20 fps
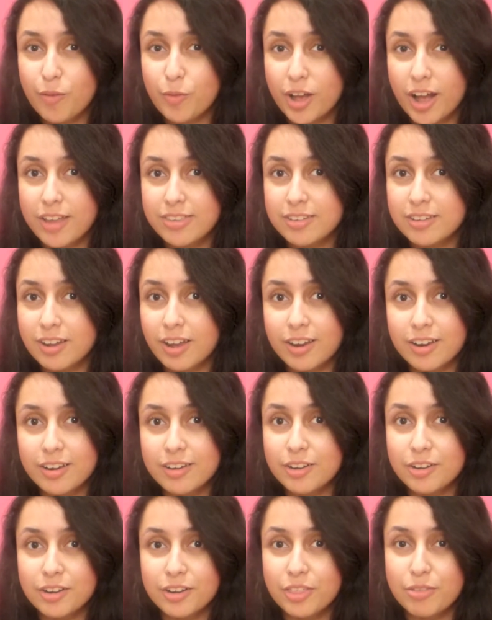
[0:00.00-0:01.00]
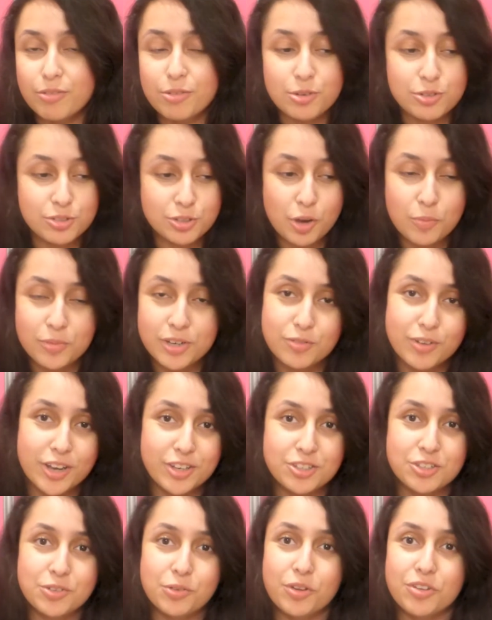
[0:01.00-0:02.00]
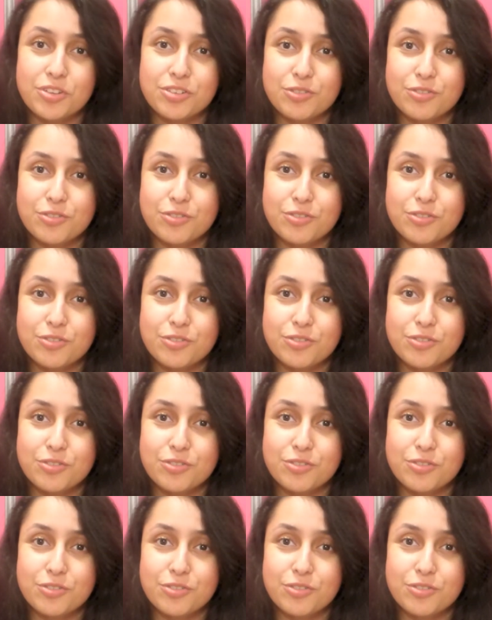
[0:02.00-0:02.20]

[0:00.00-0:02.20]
we had to like look through so many restaurants